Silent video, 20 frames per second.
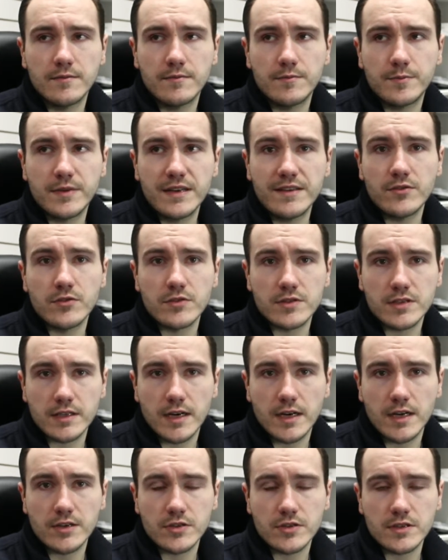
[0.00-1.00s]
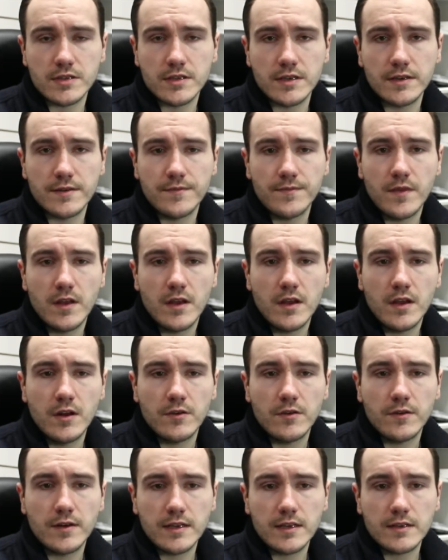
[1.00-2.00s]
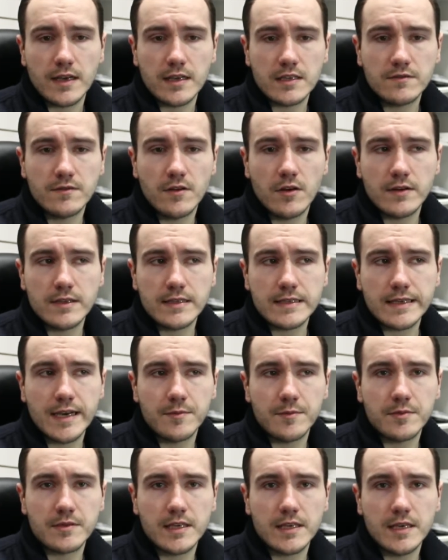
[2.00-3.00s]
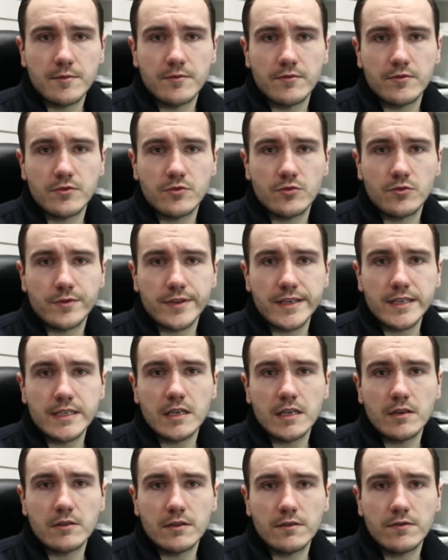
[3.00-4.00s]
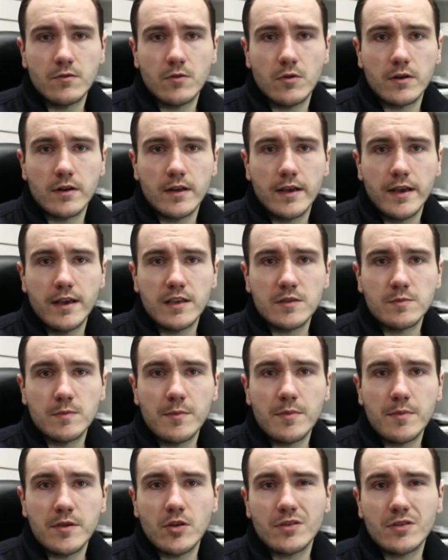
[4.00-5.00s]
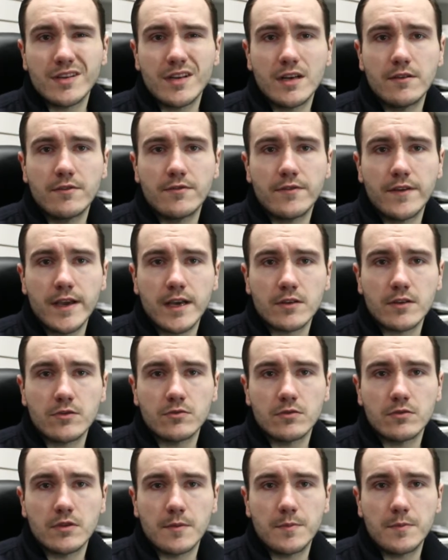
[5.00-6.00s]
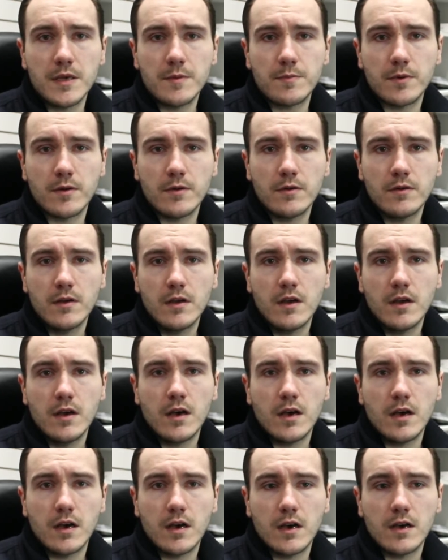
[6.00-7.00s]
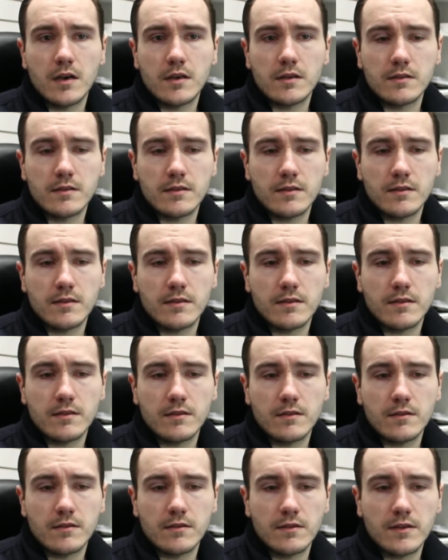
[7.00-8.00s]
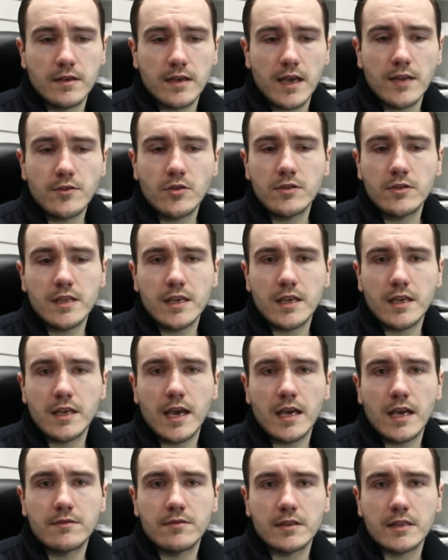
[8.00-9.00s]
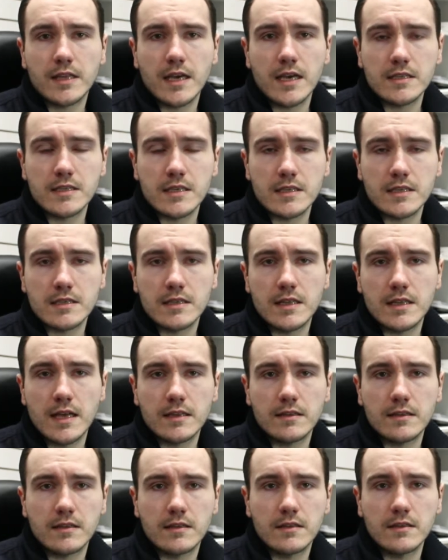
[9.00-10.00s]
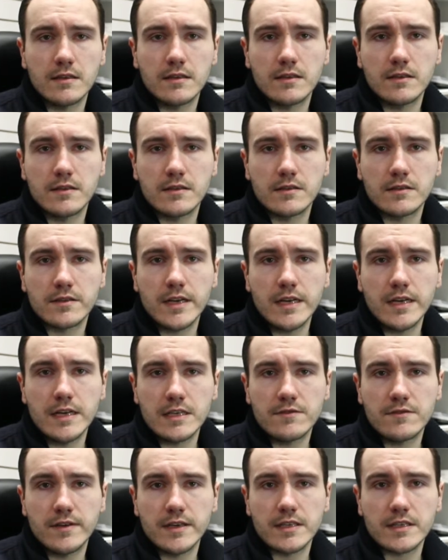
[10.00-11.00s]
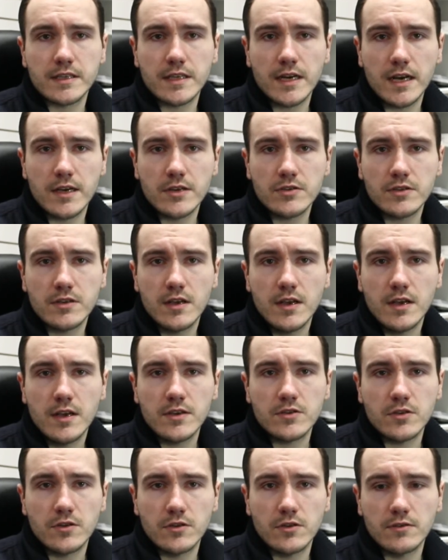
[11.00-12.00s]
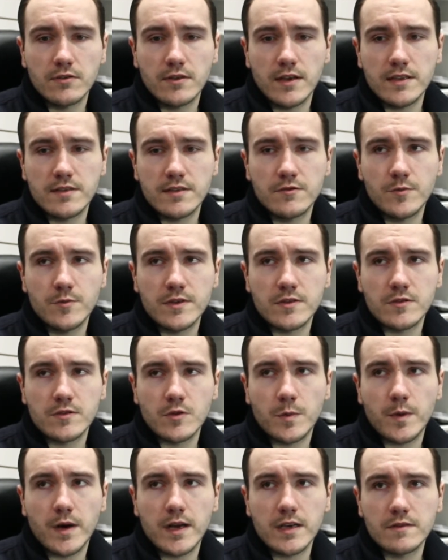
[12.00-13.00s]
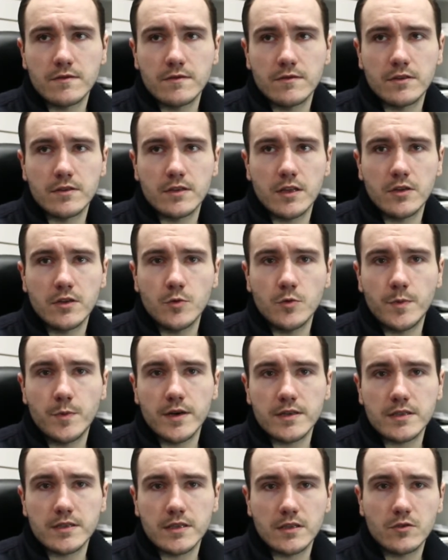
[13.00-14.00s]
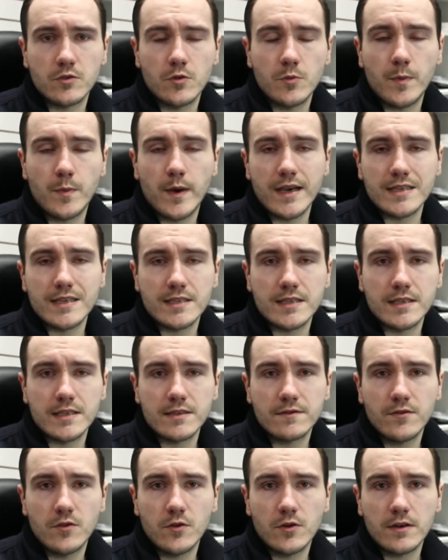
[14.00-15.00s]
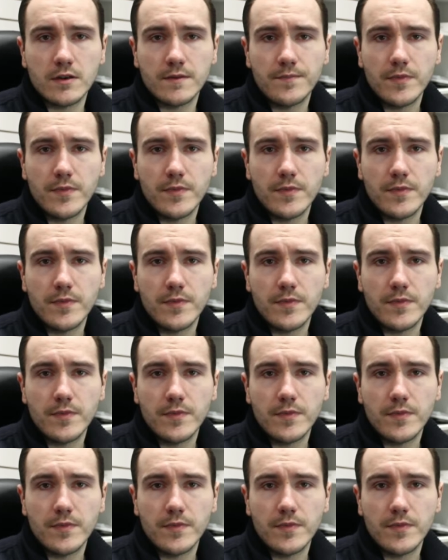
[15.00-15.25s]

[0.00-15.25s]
previous scratches there, right? As well, it helps him to resell the phone. It's maybe not really fair to the people. I don't think he advertises that the screen is very scratched, so it will be surprise for the new person who buys this phone